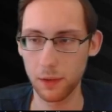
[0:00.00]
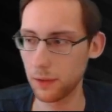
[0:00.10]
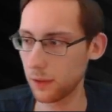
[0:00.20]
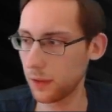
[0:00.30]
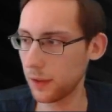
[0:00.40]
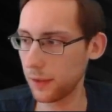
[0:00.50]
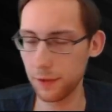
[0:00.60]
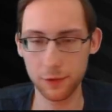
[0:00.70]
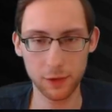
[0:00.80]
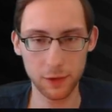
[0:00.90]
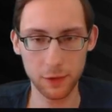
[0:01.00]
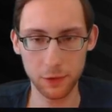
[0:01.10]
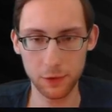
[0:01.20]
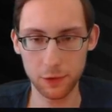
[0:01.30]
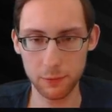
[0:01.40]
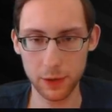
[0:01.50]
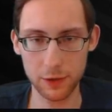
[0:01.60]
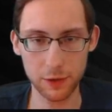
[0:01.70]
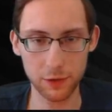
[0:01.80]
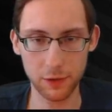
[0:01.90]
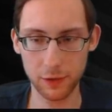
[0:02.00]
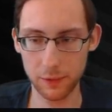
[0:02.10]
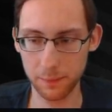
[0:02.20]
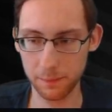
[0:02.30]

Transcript: God, this is gonna lose so much, isn't it?